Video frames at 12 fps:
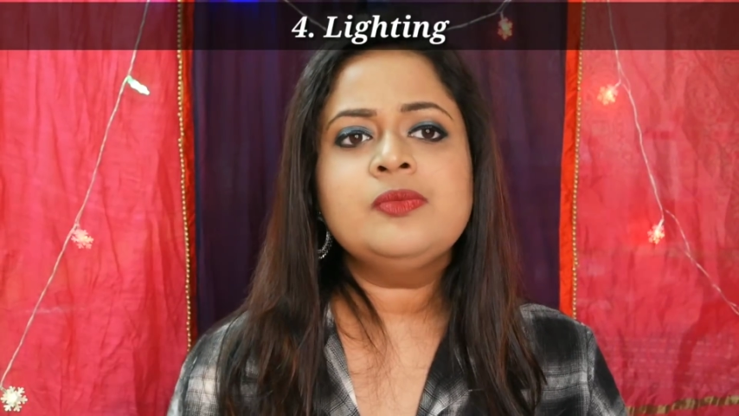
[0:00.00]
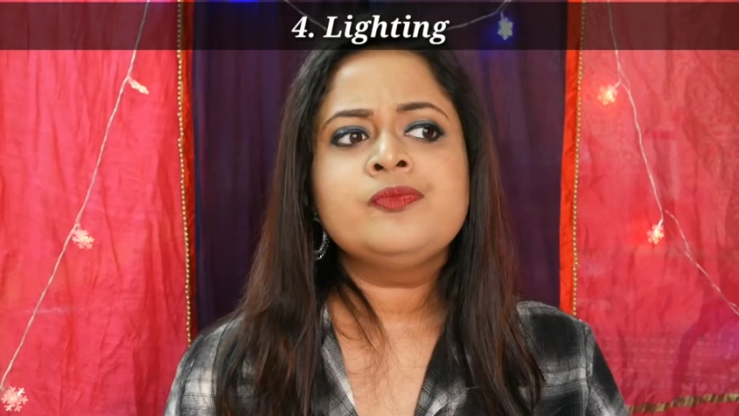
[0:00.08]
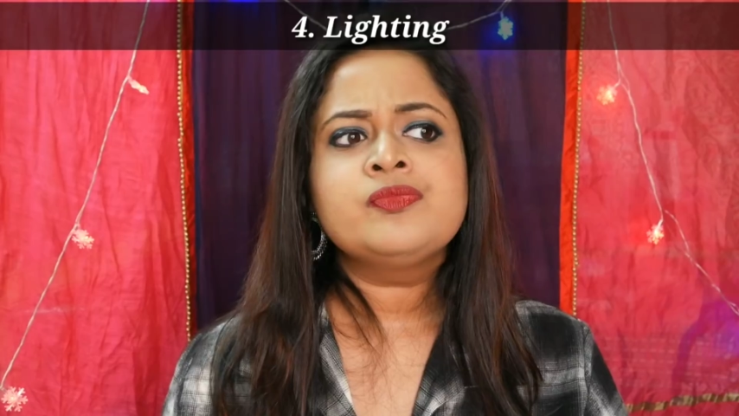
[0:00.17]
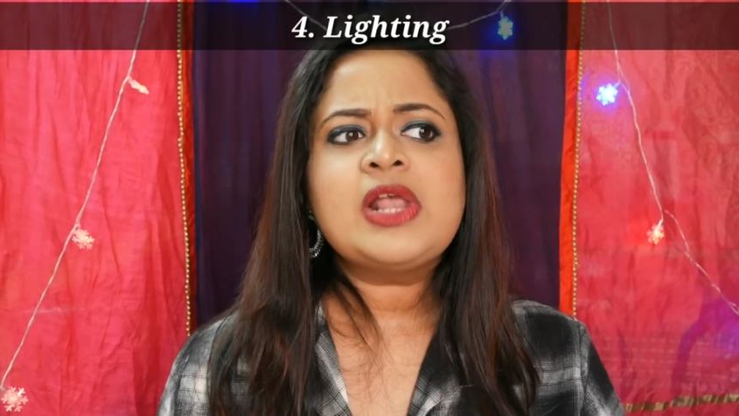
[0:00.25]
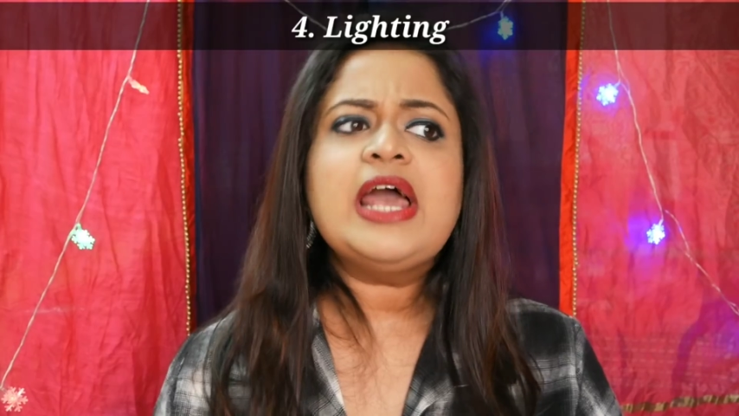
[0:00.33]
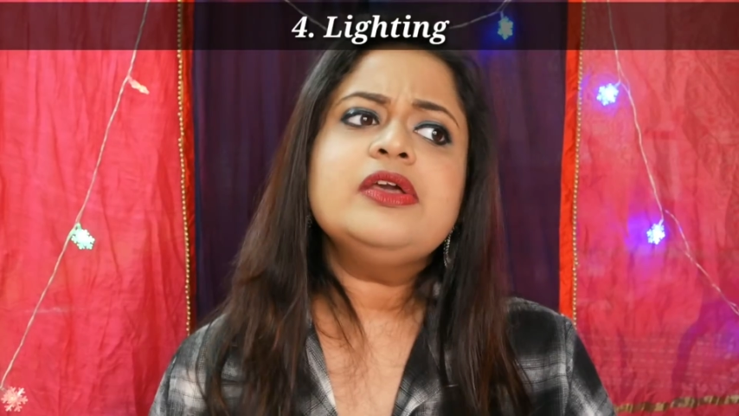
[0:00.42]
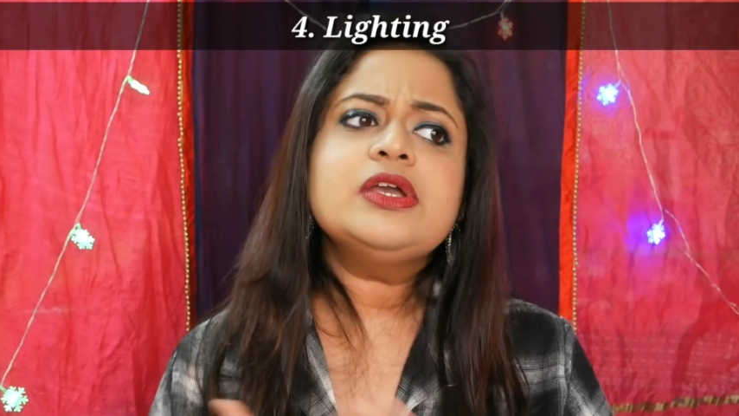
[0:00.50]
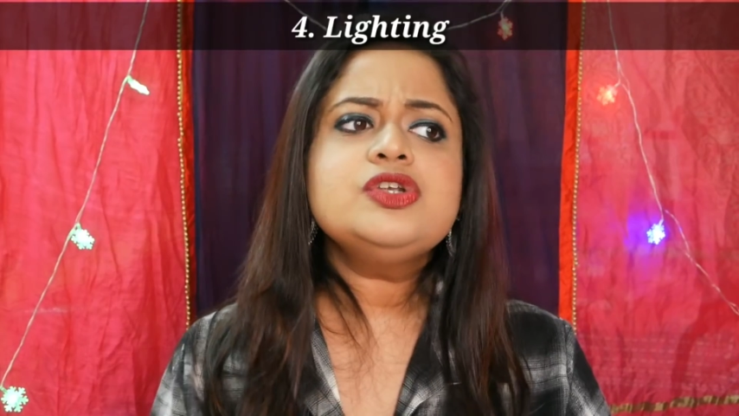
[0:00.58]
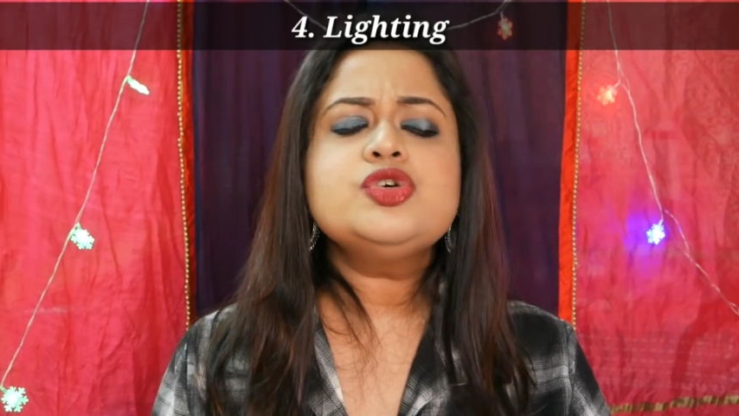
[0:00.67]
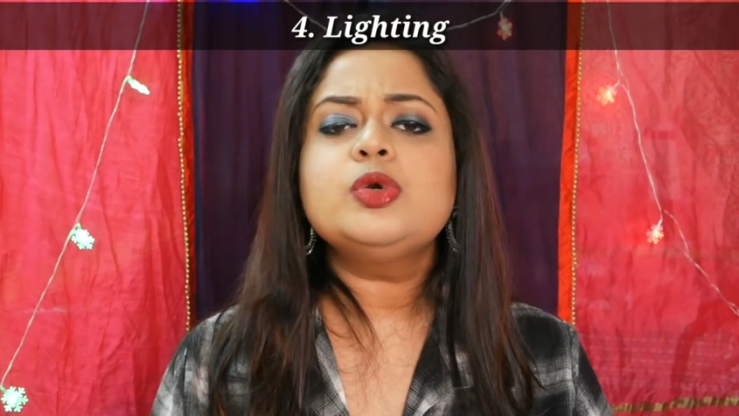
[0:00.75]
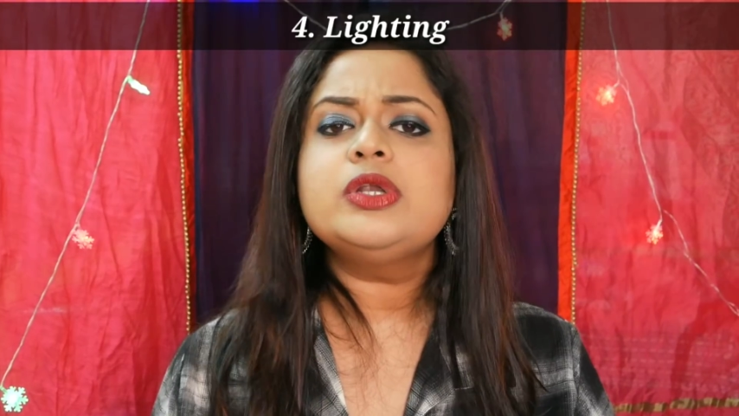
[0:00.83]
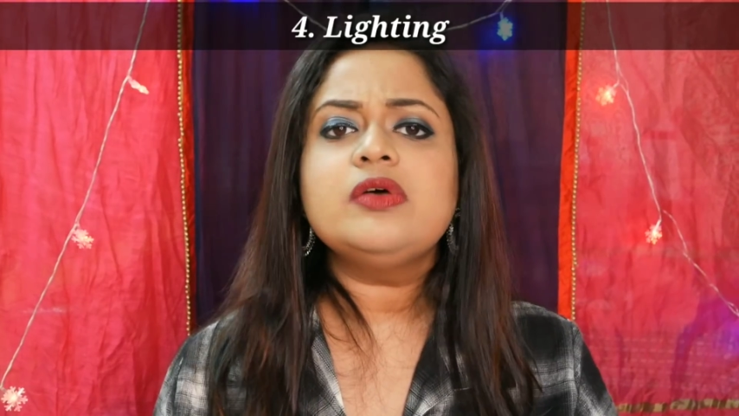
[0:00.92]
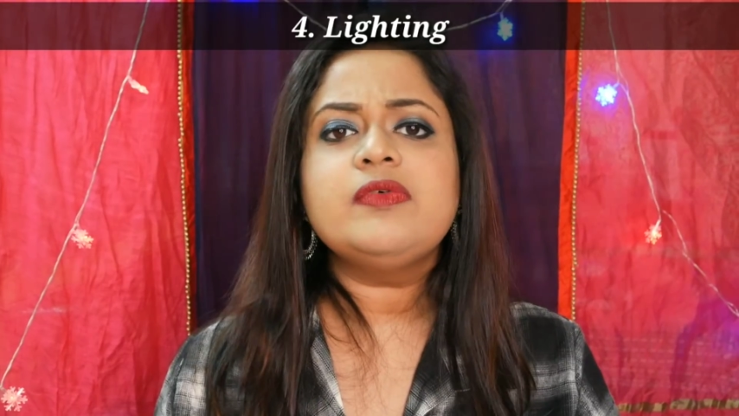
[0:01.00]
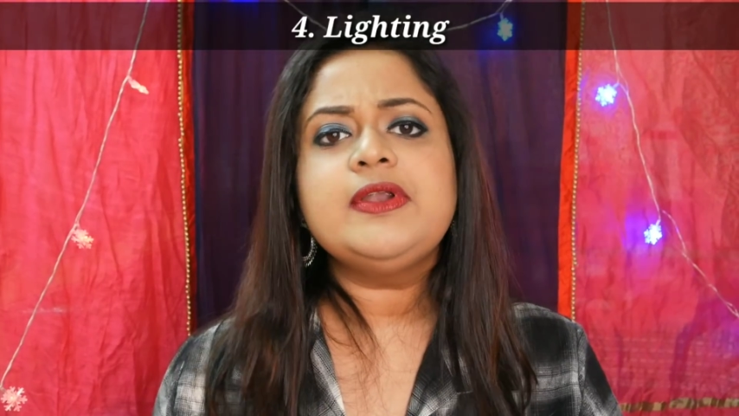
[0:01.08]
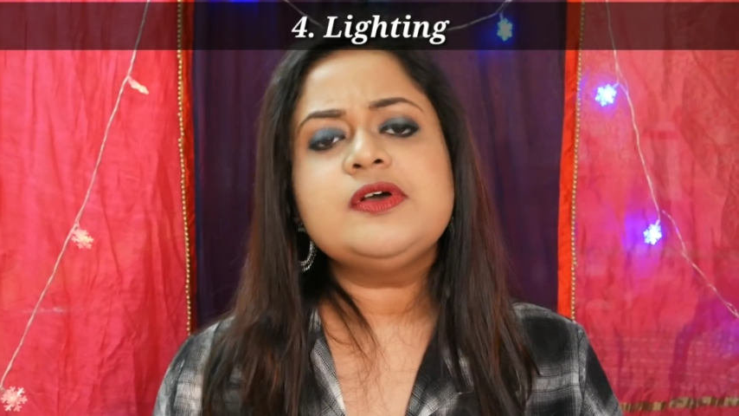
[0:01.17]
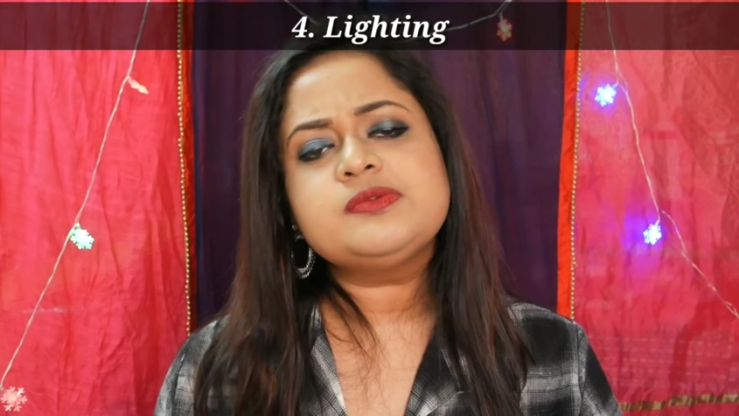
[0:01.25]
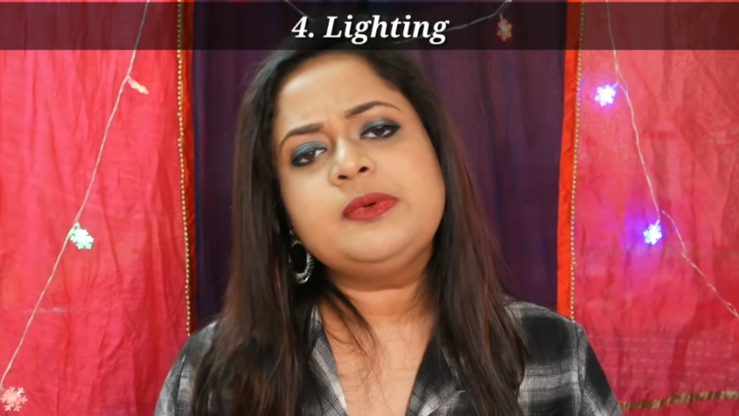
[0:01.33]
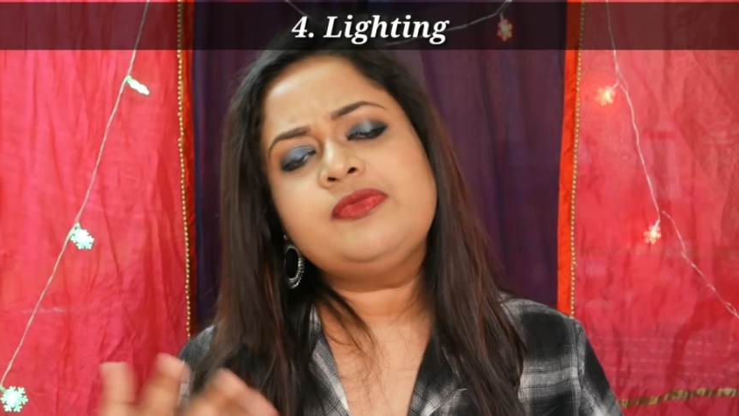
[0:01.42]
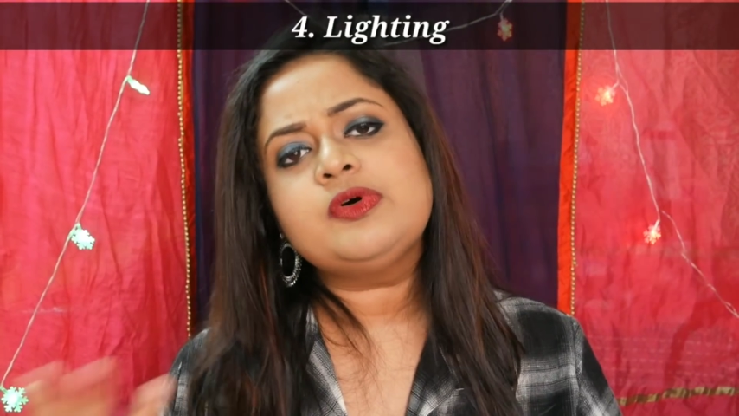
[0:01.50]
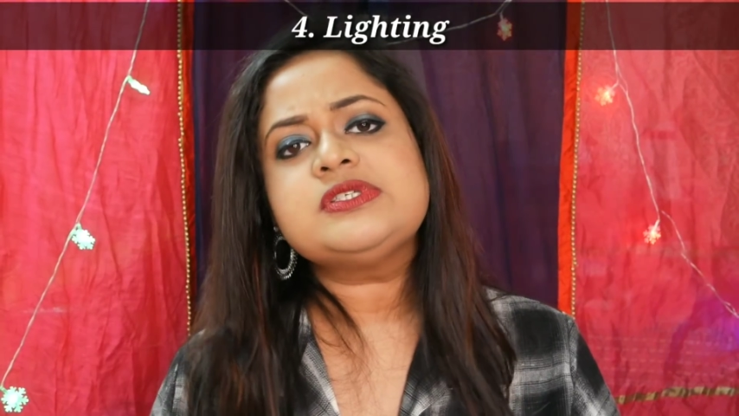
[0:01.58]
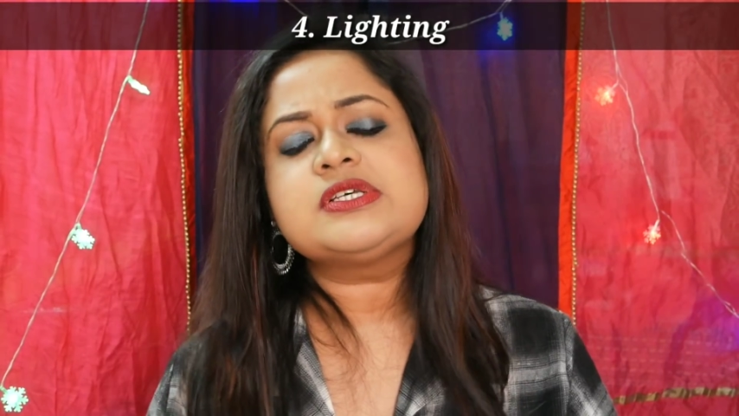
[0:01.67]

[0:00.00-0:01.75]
and you can shoot your videos before